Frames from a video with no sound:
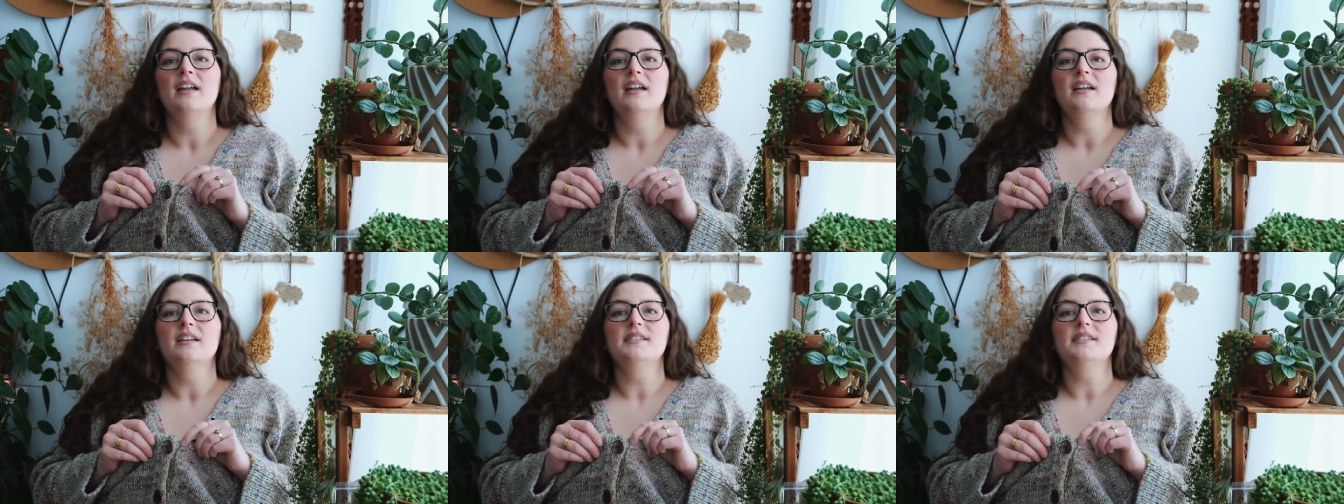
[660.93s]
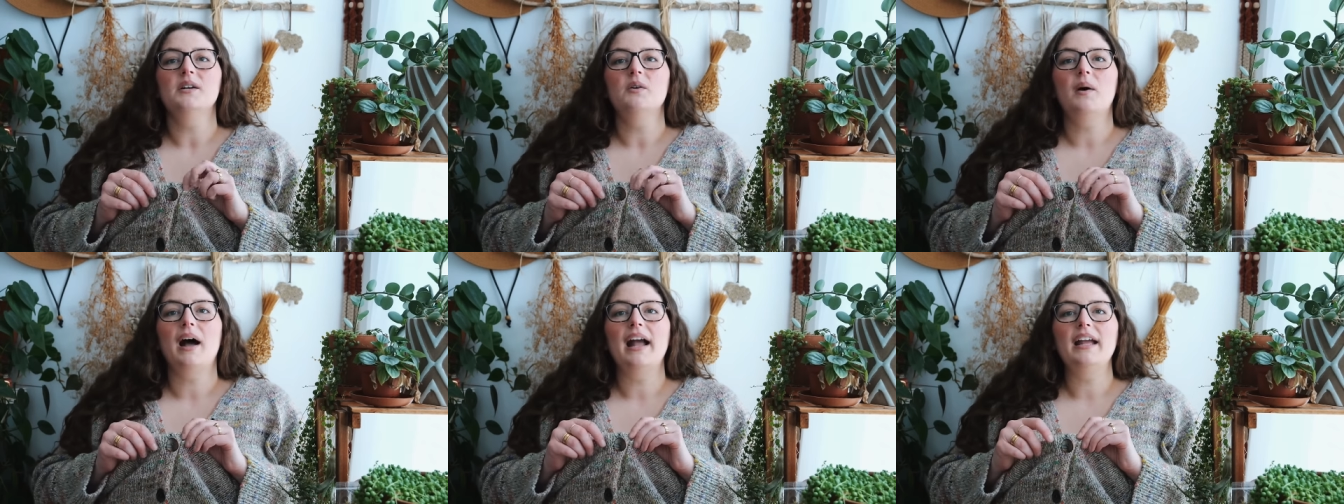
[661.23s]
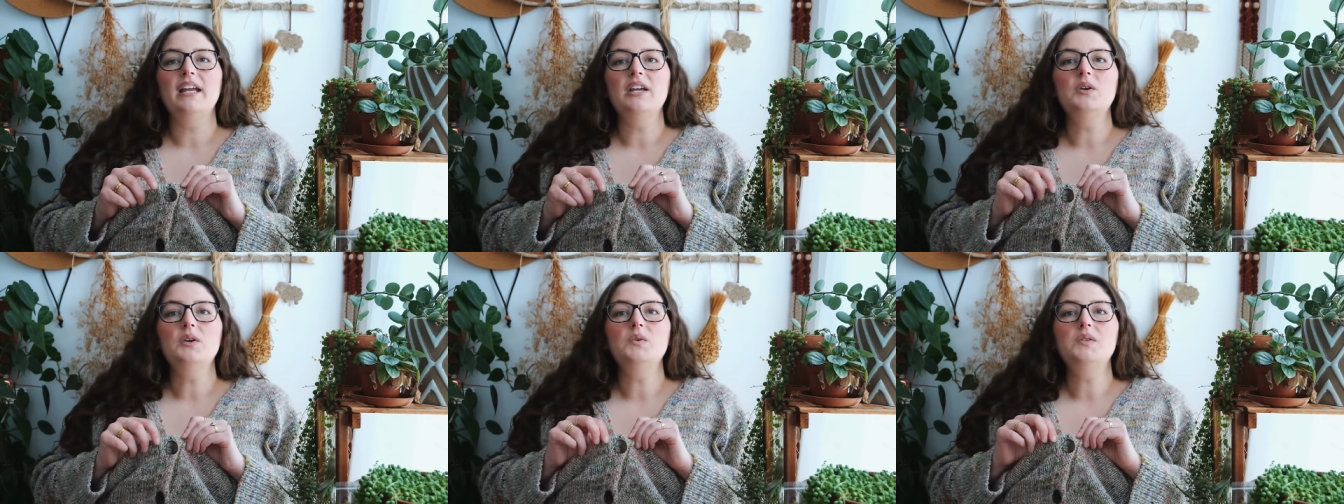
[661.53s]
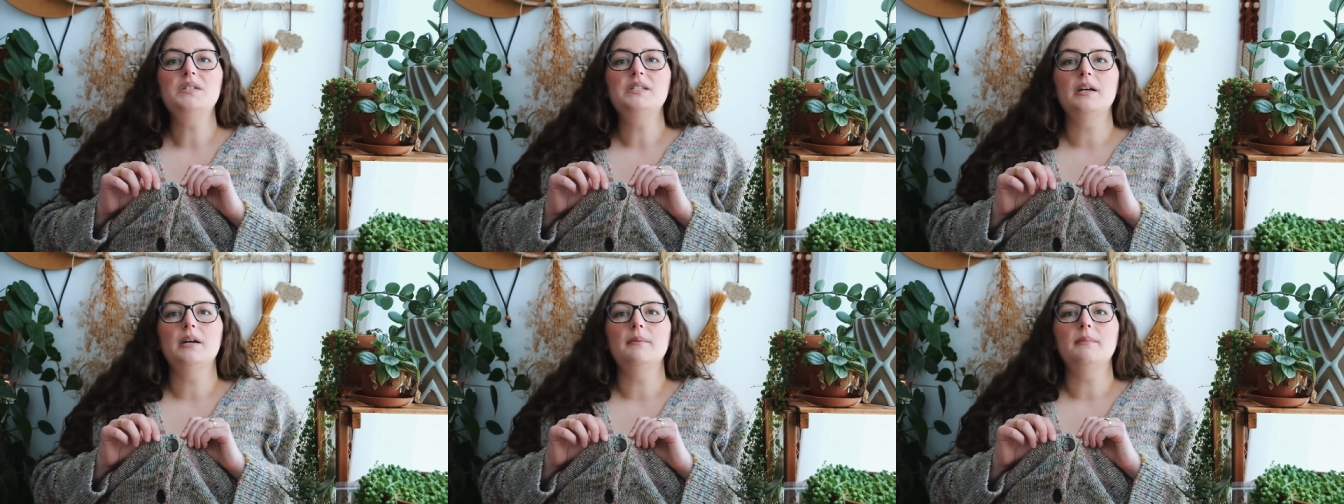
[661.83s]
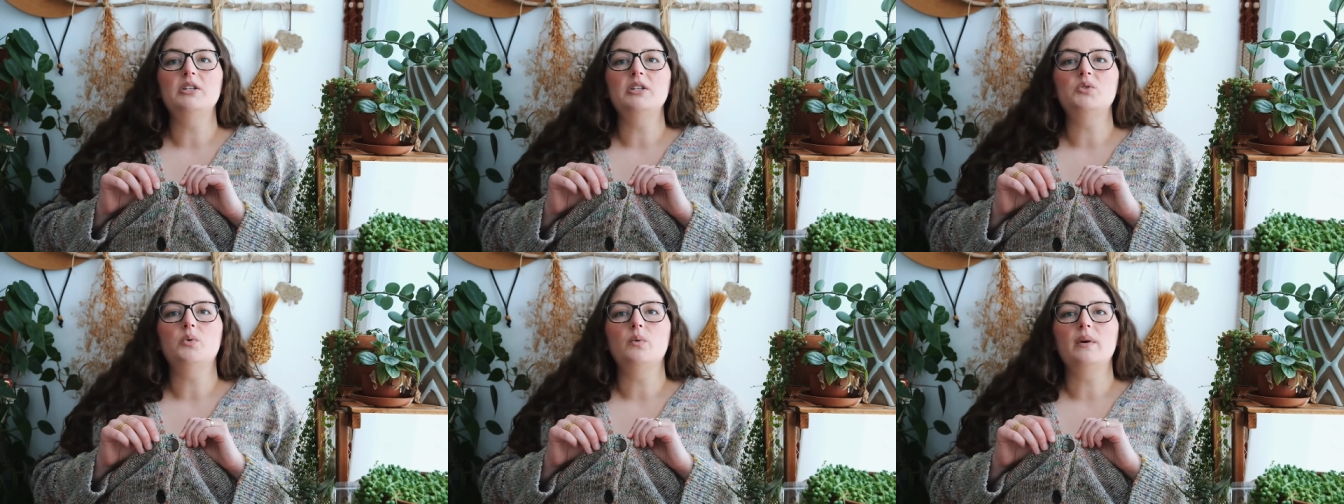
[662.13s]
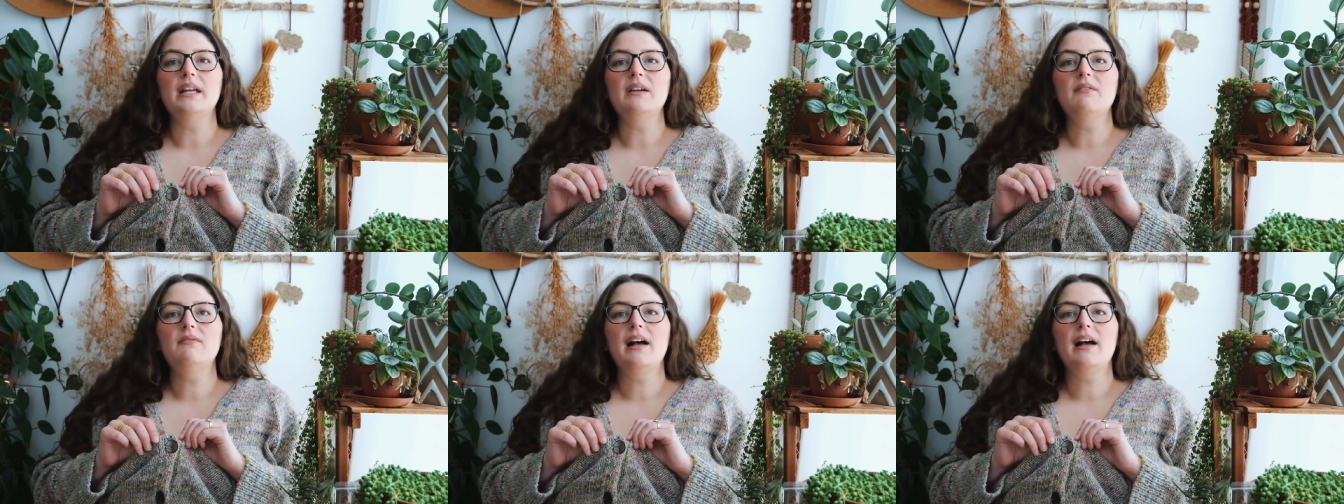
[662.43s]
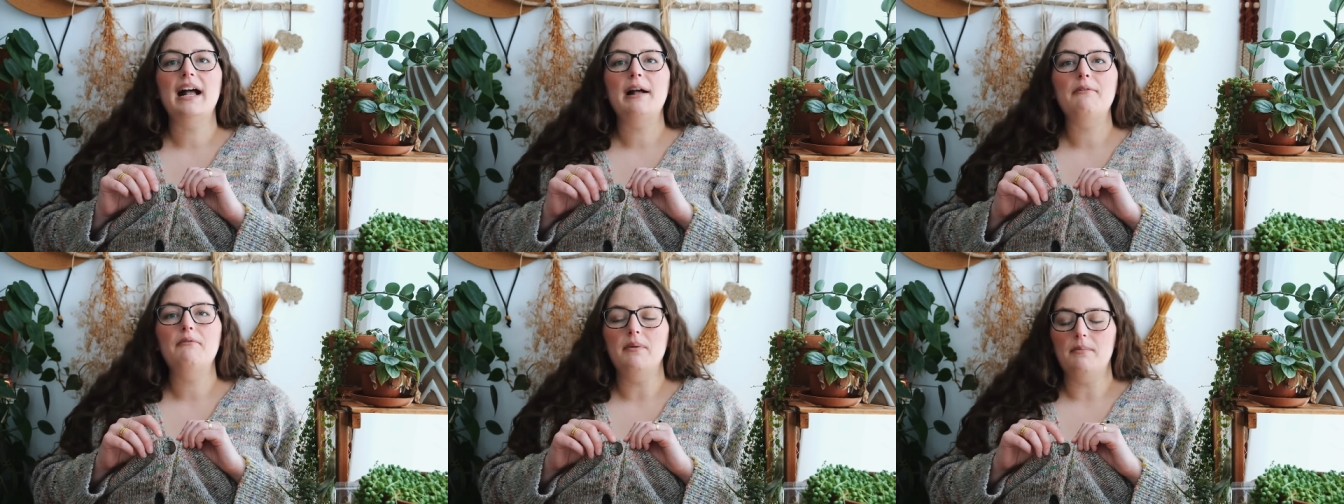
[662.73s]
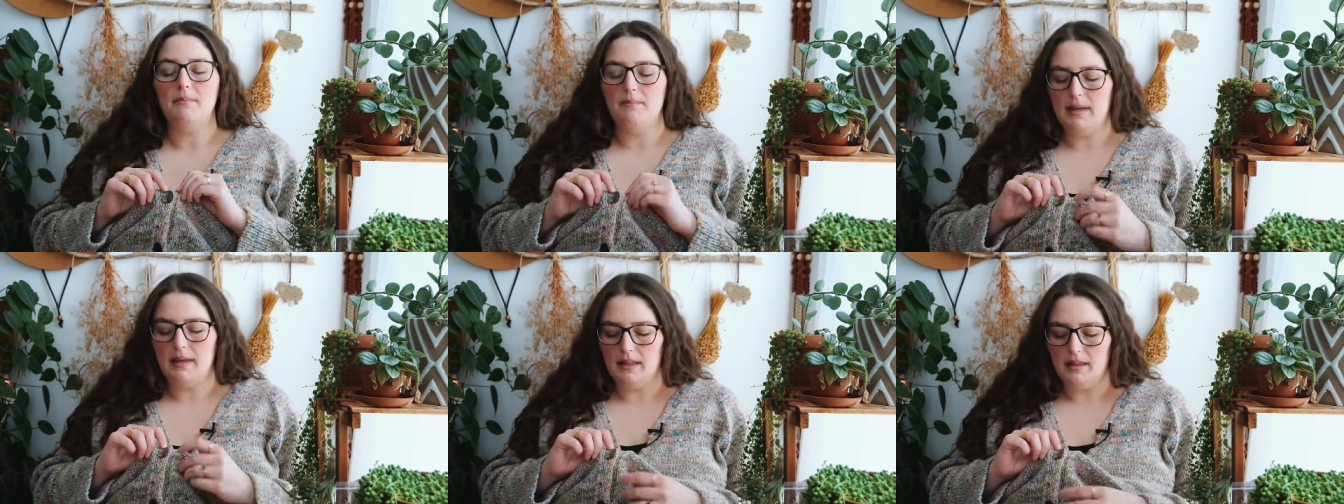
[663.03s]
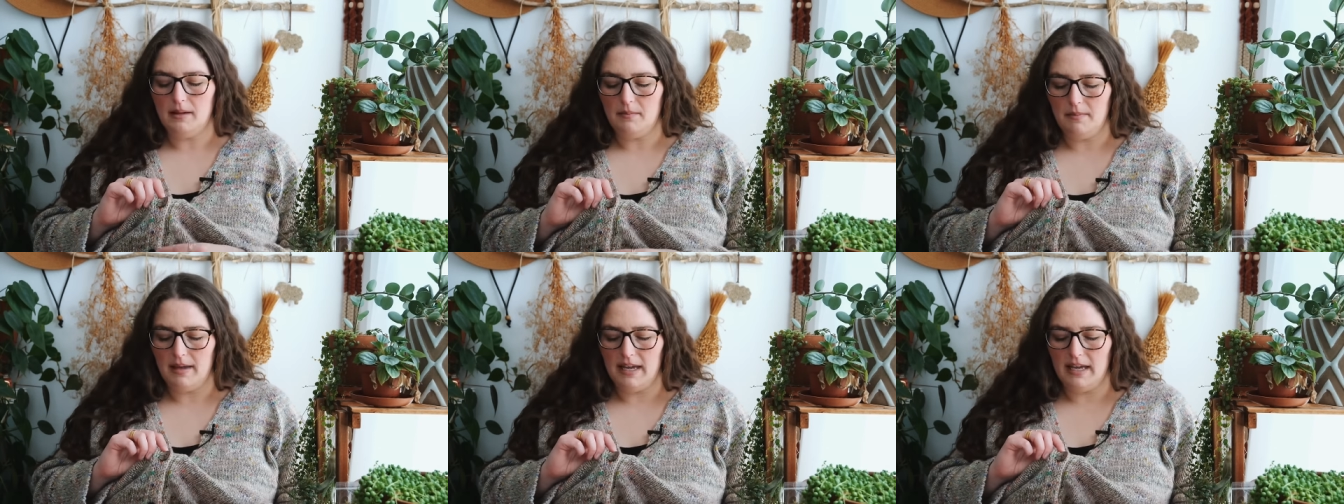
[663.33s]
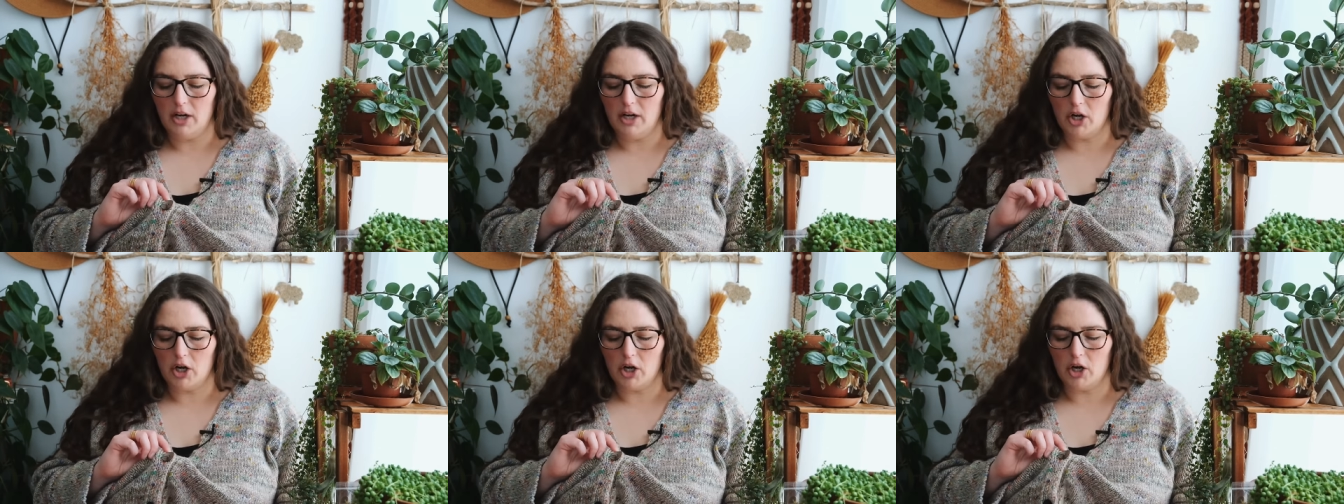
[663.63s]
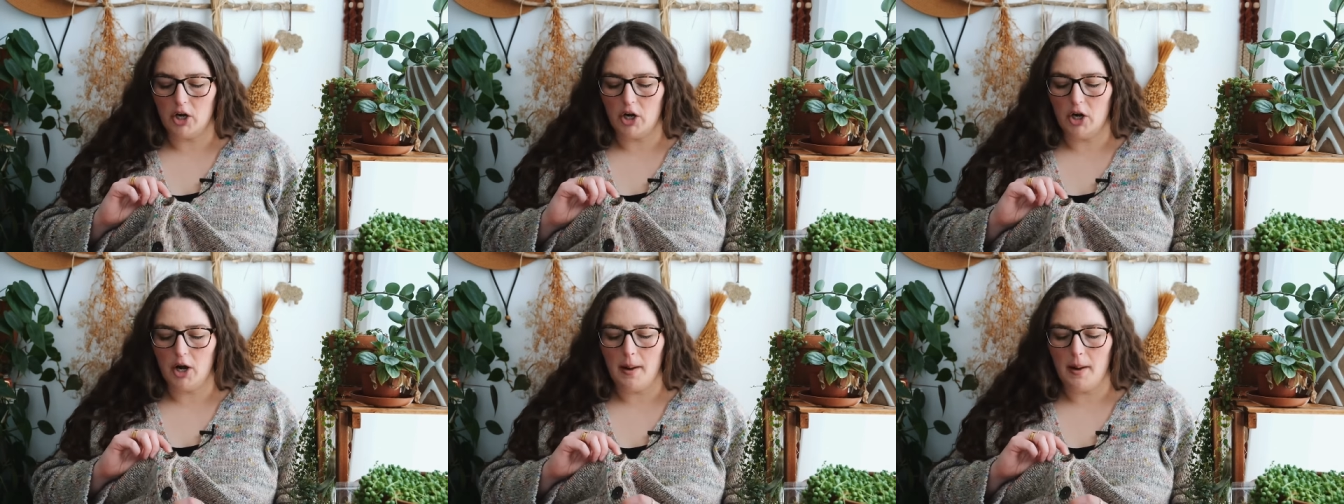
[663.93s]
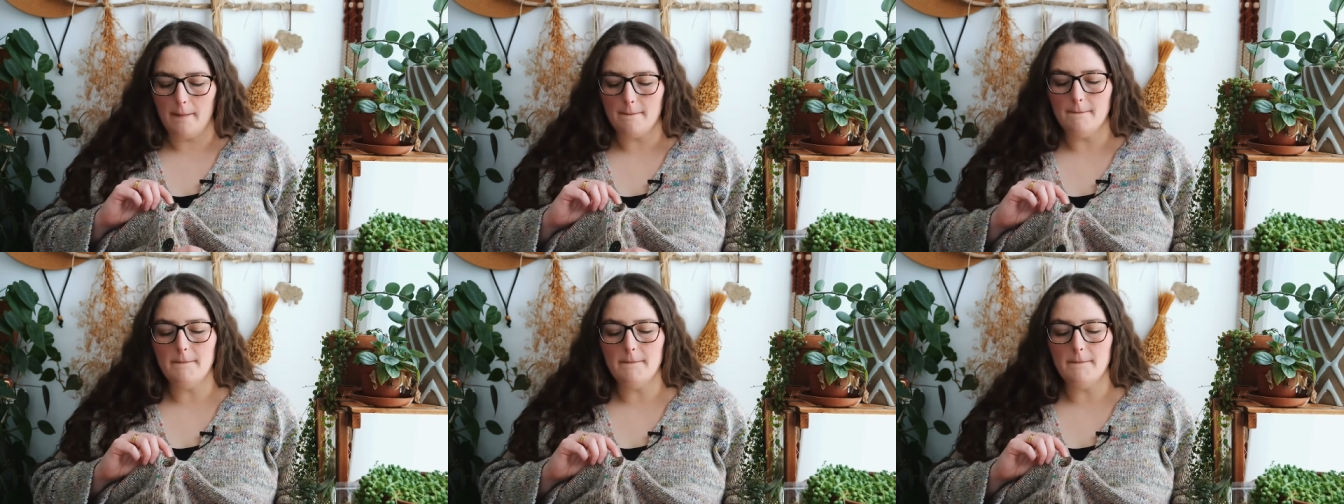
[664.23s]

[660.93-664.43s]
So I use some 25mm